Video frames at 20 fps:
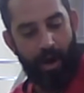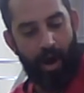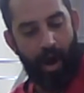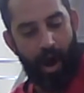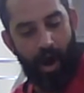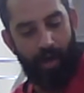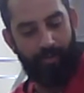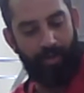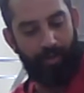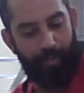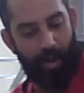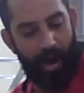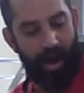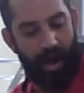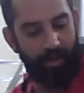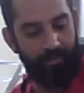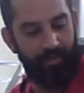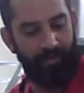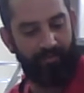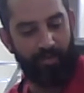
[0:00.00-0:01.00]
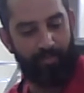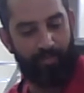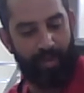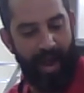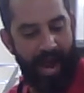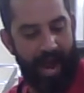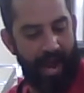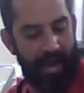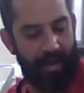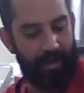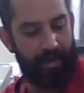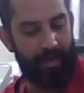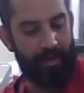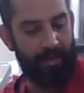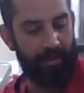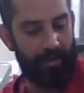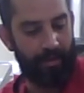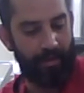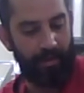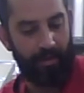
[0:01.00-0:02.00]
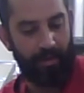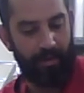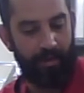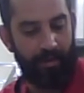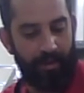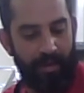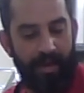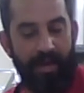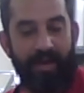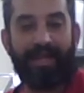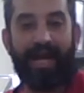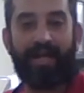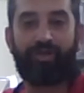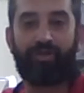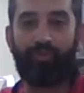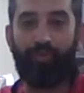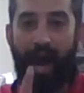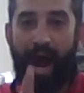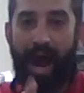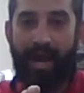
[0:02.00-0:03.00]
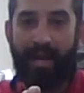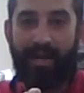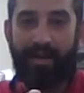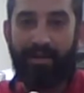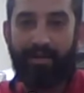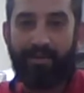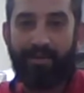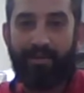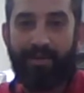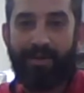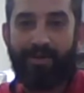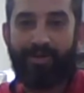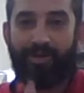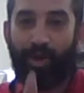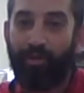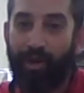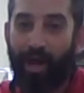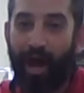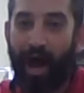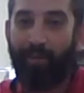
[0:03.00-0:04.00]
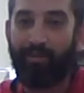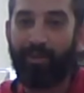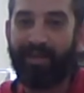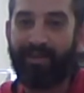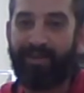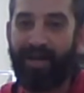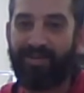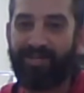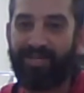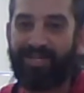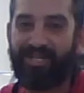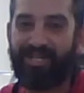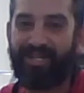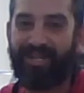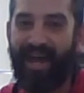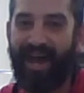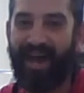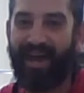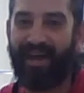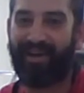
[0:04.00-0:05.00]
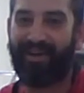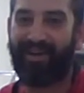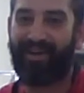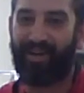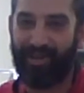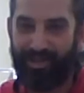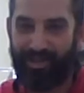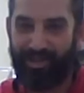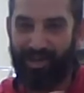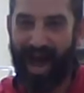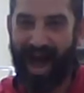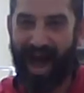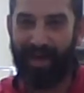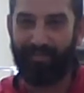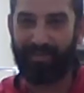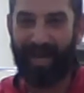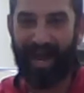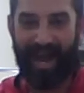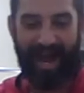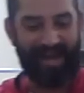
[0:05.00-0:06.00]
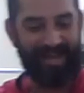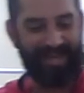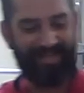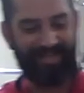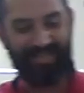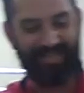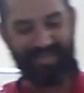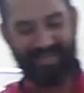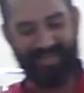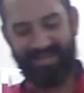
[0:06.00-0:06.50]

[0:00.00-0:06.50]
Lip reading: on the bottom of the pan? That's right! so the omelet doesn't stick. Good job, guys.